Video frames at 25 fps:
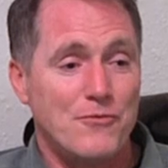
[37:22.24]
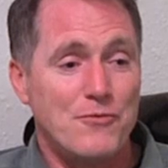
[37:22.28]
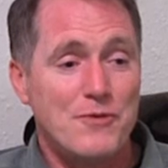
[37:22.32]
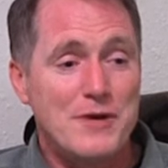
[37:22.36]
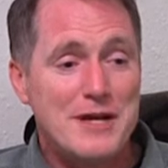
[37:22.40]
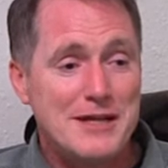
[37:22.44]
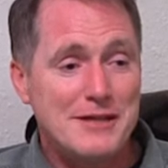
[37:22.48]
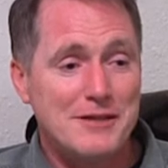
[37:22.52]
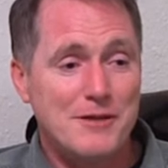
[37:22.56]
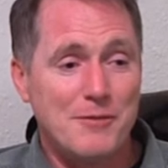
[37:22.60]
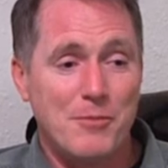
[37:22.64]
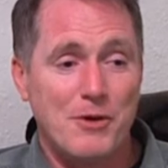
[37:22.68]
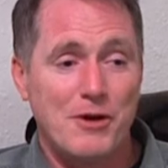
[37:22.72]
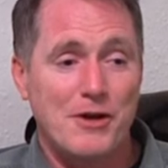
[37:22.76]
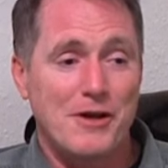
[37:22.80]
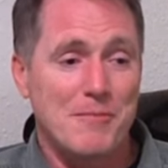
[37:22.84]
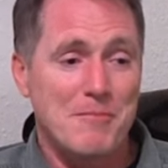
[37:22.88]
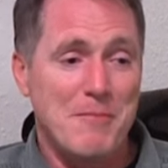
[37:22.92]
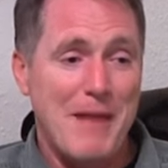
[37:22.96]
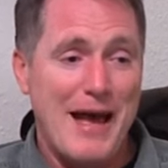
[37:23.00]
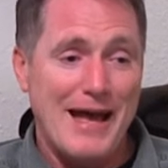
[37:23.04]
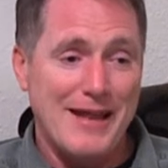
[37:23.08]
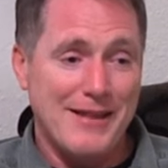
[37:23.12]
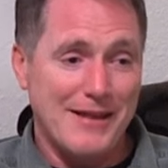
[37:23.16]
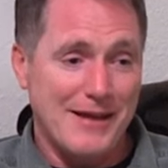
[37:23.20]
read the book of
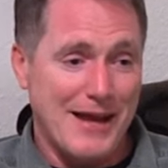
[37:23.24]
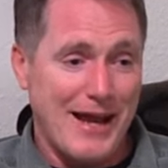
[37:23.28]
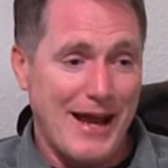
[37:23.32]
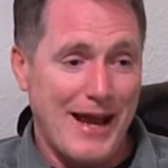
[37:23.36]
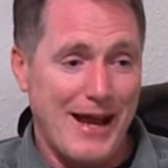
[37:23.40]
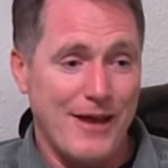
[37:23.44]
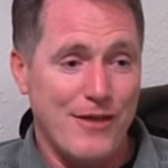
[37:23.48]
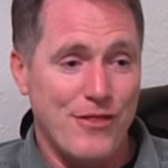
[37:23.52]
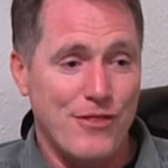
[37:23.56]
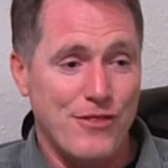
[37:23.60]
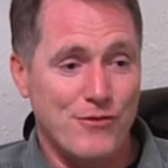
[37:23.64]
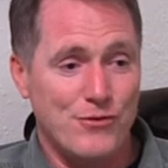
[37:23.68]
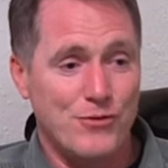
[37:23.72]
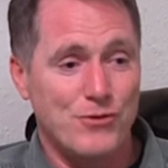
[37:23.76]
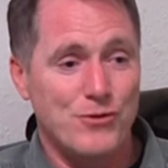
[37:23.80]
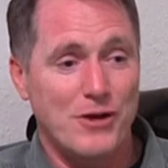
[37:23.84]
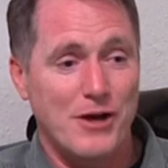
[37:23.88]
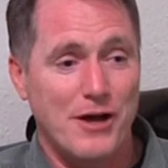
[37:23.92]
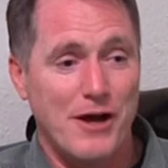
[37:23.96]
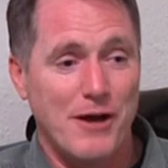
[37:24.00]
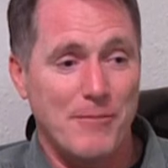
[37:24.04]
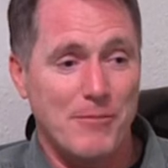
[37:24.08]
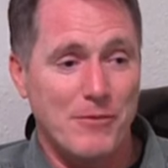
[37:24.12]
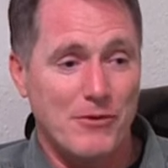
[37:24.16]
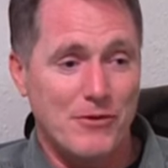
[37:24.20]
Malachi through a
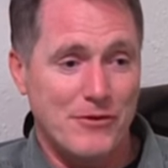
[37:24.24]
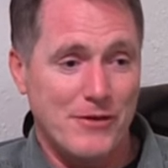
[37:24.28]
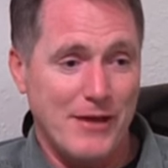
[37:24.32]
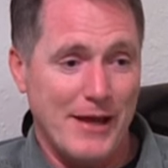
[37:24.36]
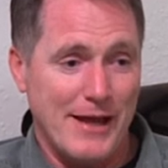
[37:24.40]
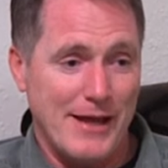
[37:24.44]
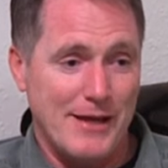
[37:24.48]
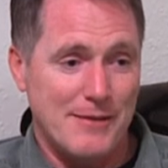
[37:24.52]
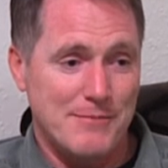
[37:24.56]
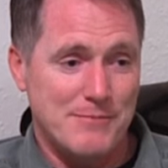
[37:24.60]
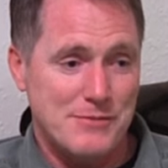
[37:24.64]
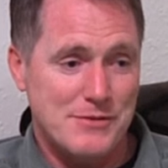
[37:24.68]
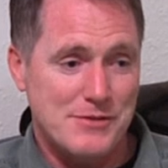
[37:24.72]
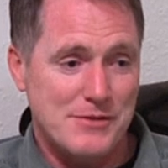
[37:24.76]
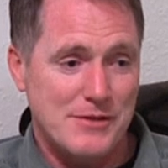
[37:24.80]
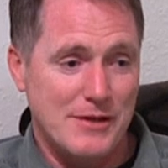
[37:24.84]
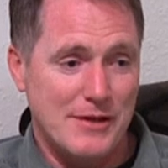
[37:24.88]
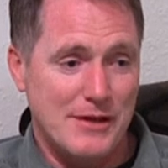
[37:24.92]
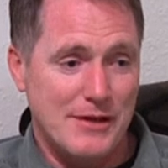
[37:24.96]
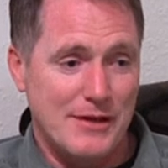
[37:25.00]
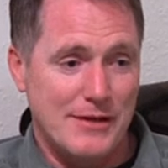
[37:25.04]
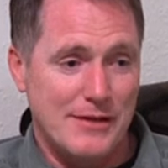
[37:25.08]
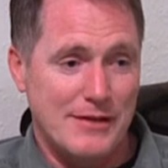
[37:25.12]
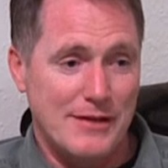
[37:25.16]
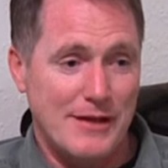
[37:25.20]
couple times,
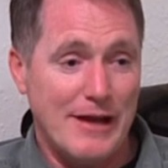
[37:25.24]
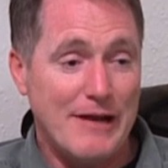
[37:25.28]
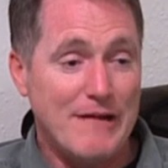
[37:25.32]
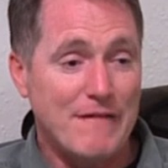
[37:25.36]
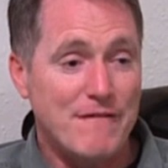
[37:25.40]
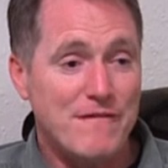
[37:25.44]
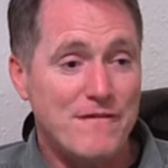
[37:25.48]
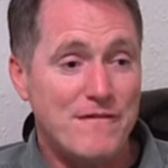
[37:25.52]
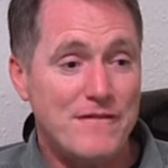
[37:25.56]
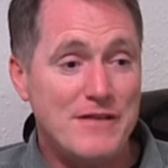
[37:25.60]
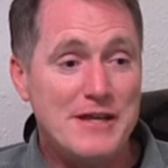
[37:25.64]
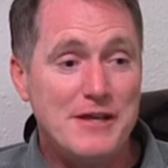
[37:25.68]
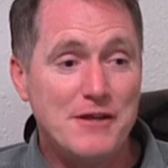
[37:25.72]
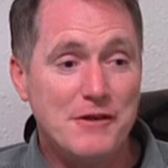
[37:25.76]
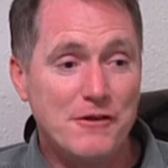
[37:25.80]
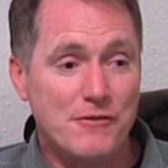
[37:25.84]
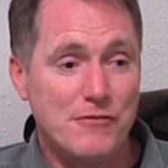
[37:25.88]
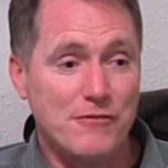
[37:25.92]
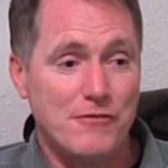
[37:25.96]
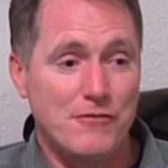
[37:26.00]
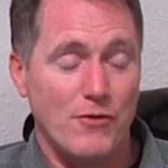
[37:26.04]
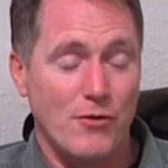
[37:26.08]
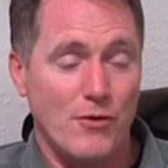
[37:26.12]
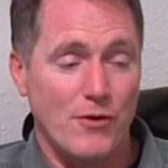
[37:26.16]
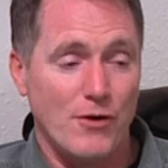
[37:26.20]
get a feel
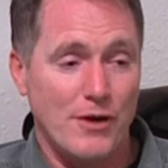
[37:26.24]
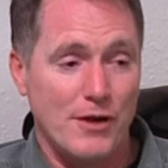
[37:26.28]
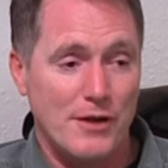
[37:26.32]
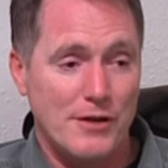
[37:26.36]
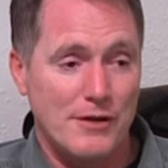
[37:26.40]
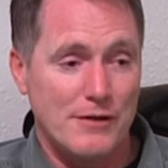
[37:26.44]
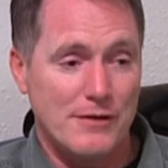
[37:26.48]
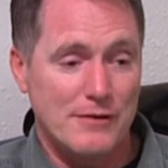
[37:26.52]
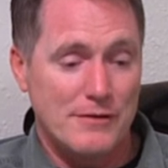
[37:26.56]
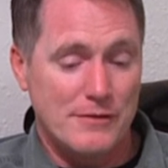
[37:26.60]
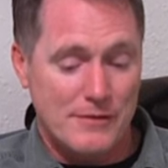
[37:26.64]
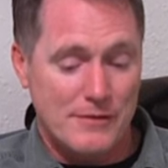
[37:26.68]
for it.